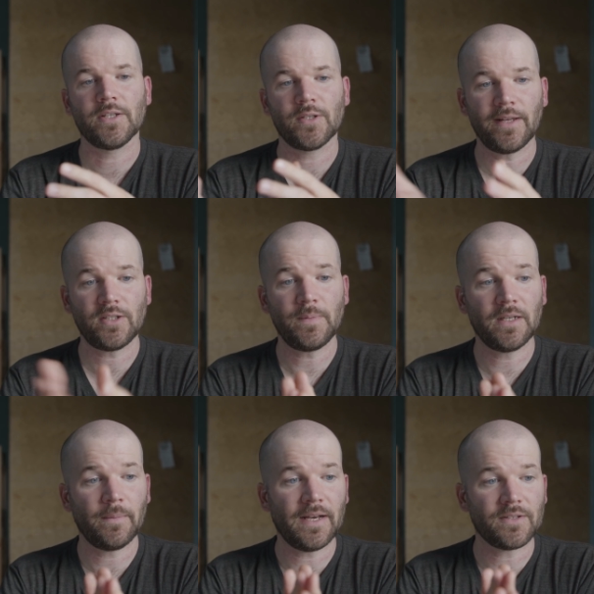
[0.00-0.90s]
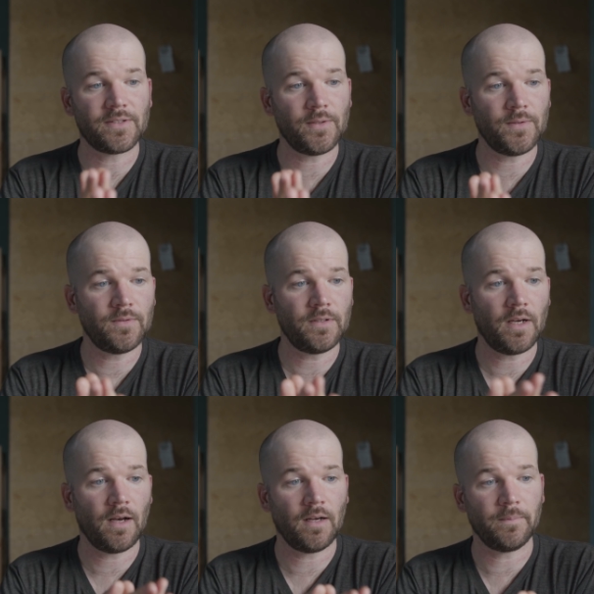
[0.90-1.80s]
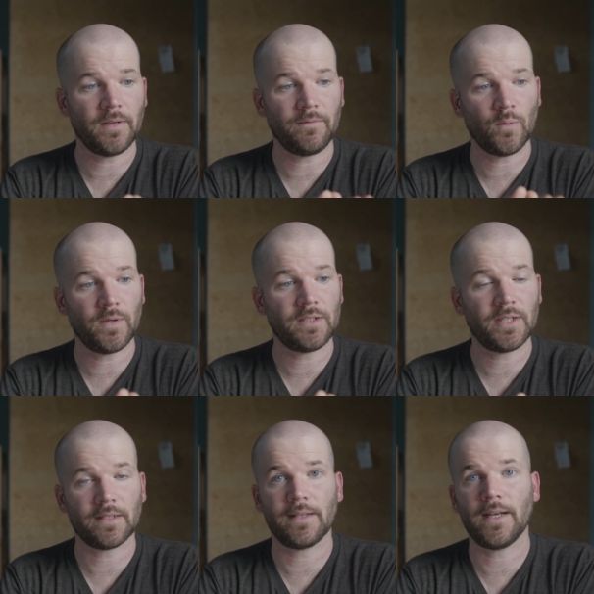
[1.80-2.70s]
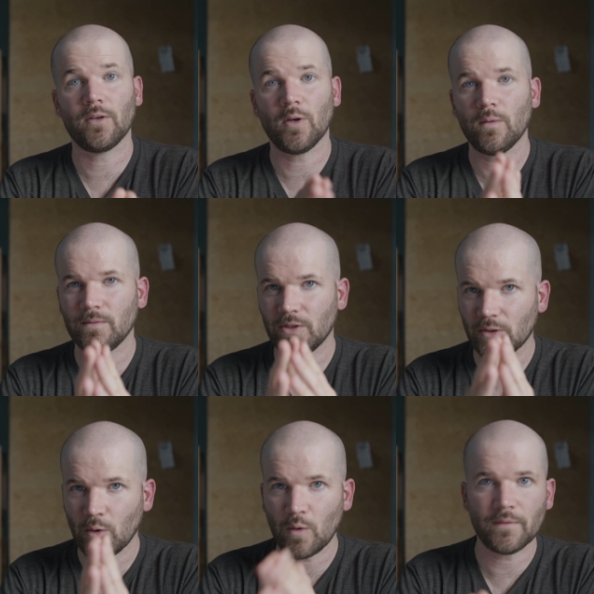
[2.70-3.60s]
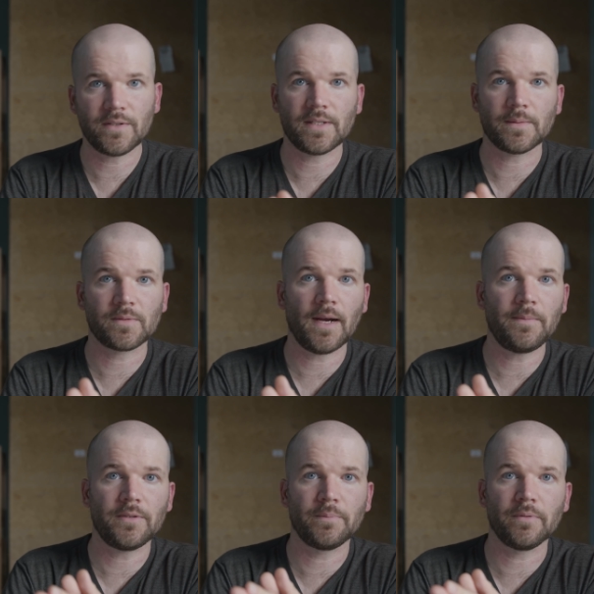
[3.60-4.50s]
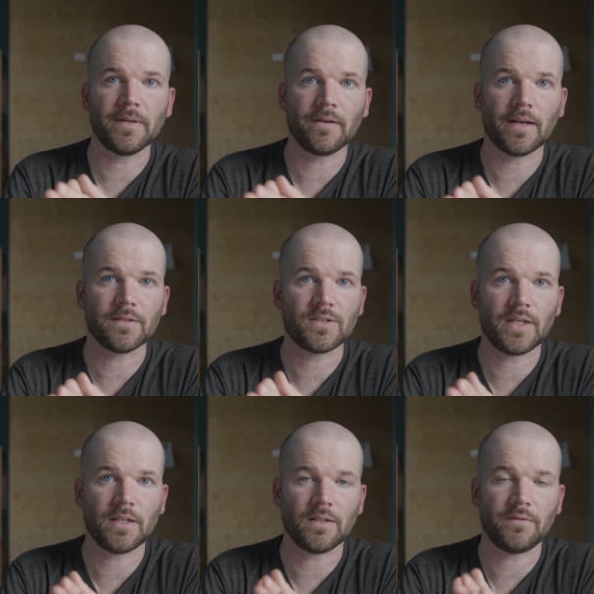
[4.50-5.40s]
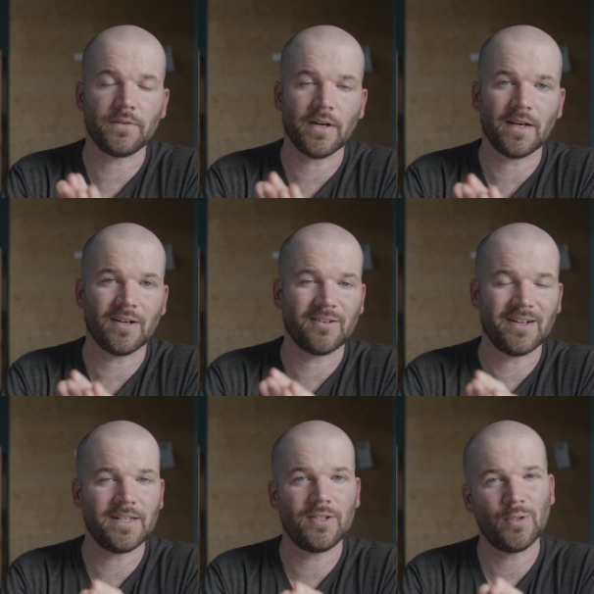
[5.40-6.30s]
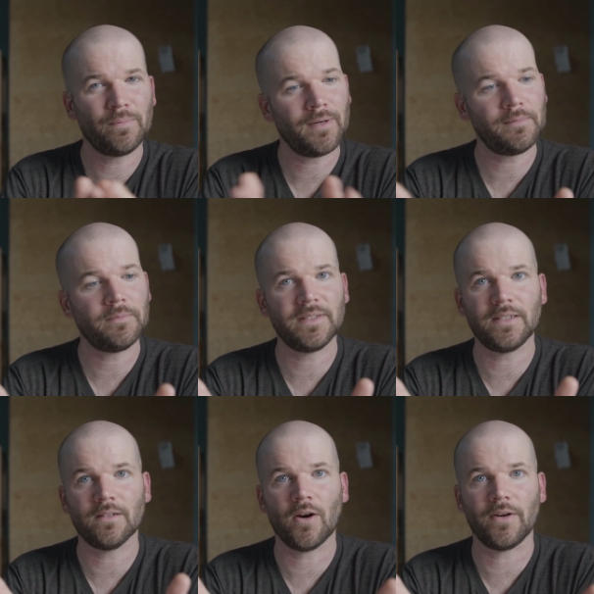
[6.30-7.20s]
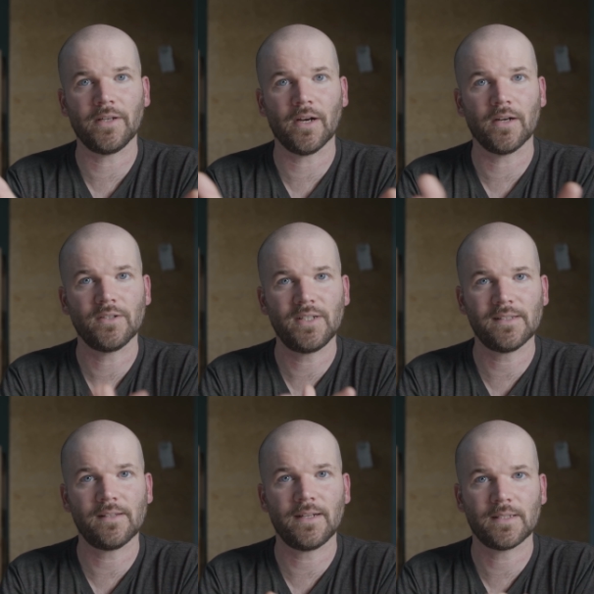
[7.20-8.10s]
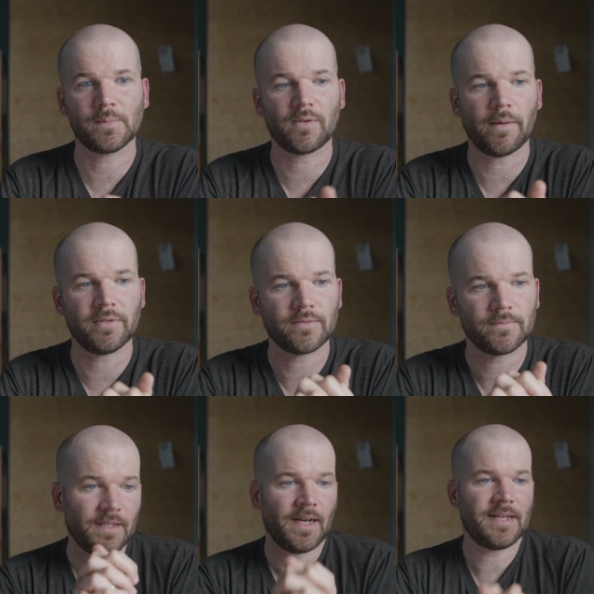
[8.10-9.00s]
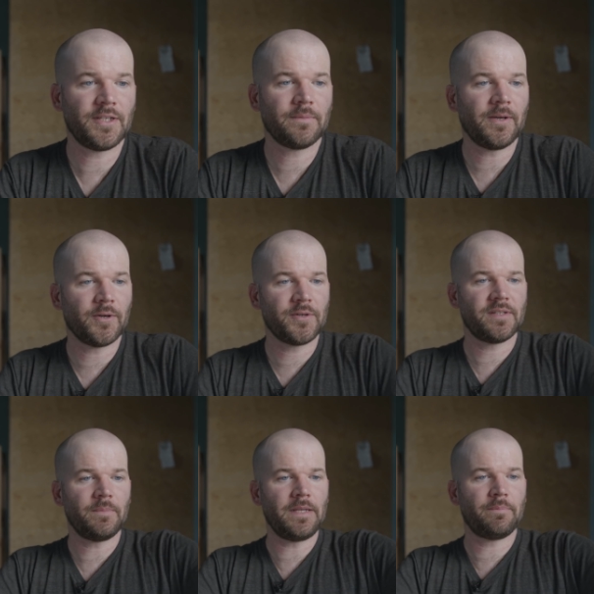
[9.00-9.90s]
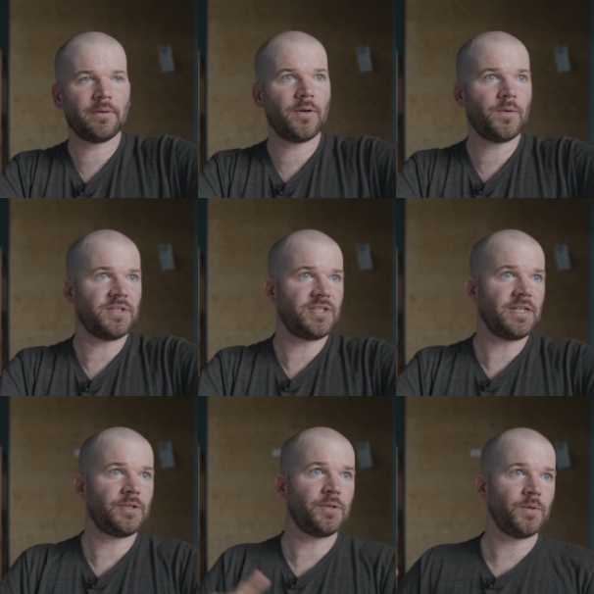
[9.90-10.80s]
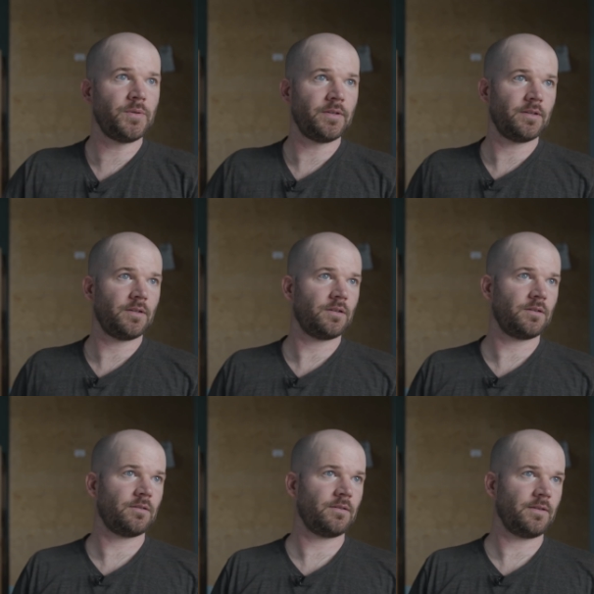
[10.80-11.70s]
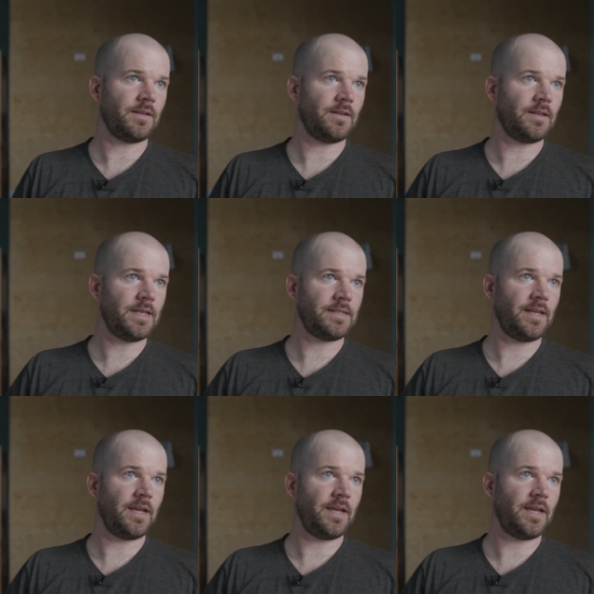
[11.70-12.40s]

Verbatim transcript: So that should be coming out soon. Um, if you want to check that out, go just go over, subscribe to PremiereGal's channel if you're not already. You probably already are. She has a lot of subscribers. I took my Ursa Mini Pro G two, this